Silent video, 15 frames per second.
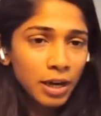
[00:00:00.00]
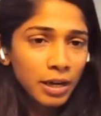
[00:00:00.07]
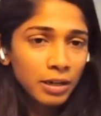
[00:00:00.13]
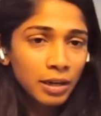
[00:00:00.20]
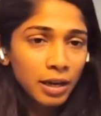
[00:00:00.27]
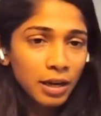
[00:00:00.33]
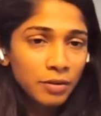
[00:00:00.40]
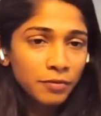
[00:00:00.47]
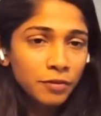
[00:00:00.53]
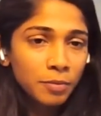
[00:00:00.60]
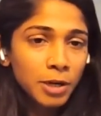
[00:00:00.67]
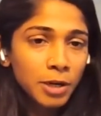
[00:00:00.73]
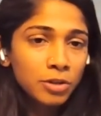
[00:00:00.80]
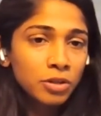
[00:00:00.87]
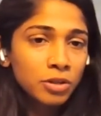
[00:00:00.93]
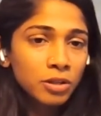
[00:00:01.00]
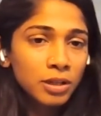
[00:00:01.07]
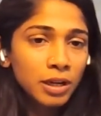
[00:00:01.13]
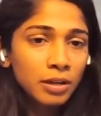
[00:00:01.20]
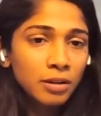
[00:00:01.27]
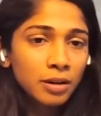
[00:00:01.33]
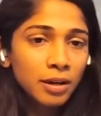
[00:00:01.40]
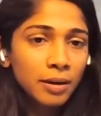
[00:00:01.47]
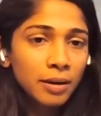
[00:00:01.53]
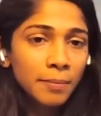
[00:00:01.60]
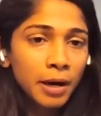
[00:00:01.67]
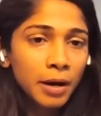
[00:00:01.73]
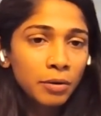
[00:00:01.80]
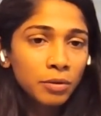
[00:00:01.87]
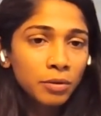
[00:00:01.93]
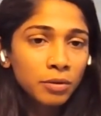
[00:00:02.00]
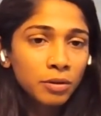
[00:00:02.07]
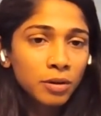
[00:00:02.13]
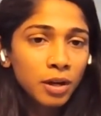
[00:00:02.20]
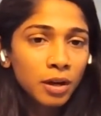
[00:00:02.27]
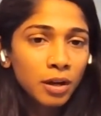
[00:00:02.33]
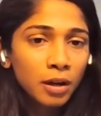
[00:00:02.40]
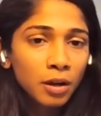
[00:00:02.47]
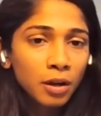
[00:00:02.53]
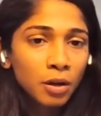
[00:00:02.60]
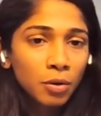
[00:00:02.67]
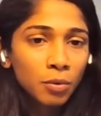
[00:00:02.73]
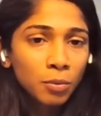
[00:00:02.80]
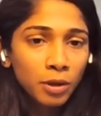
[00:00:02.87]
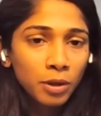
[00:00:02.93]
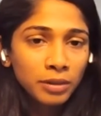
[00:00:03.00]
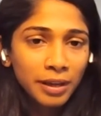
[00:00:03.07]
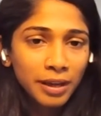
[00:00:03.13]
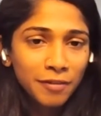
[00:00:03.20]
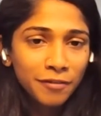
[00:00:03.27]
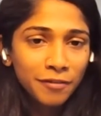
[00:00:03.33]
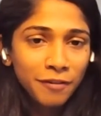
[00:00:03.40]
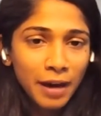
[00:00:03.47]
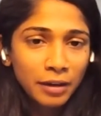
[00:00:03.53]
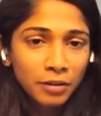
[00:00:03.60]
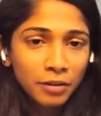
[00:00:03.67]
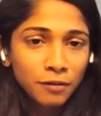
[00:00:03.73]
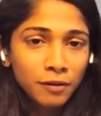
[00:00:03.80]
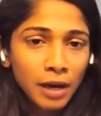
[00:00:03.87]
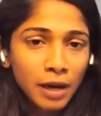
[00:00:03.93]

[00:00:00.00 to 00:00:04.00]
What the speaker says: Any information, data about what the effect of